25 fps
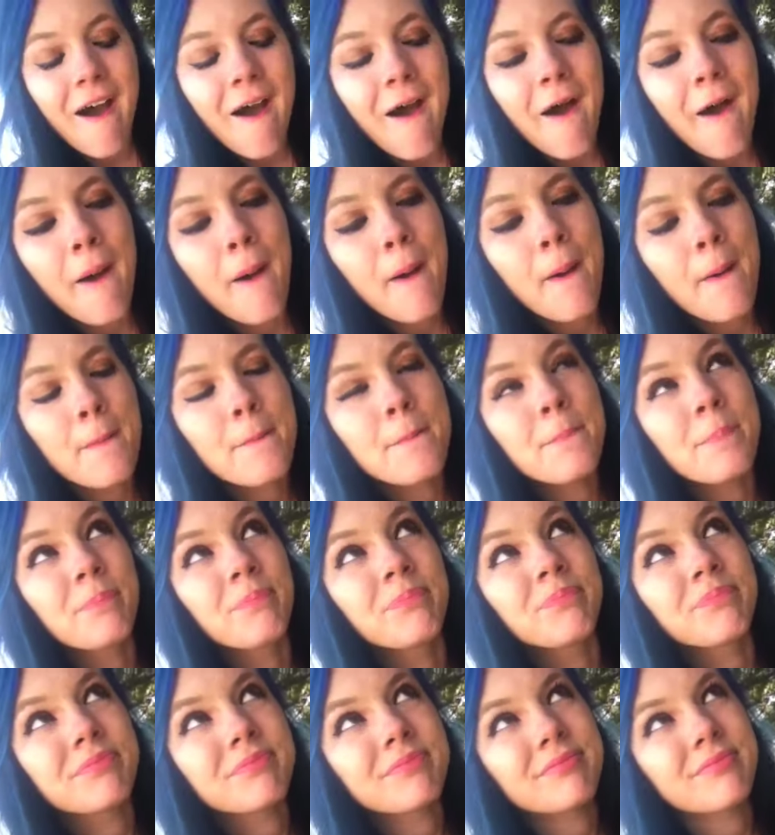
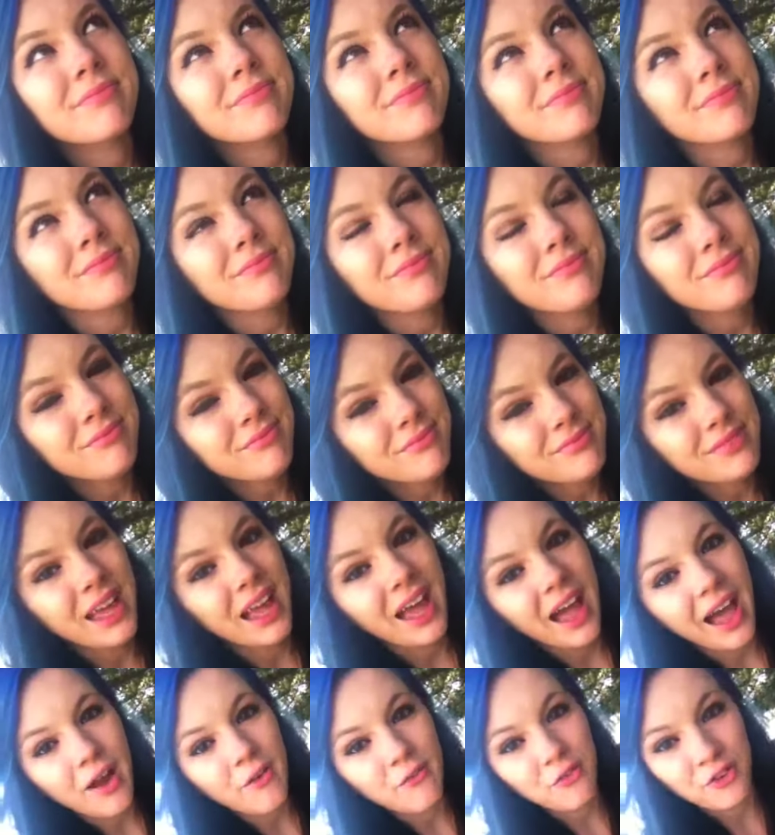Um,
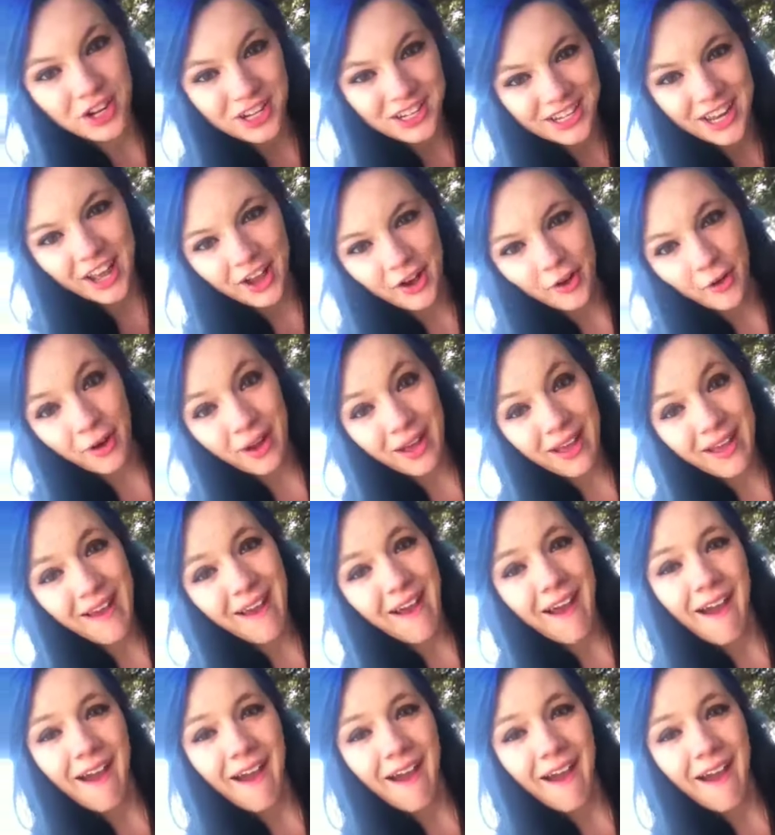right now,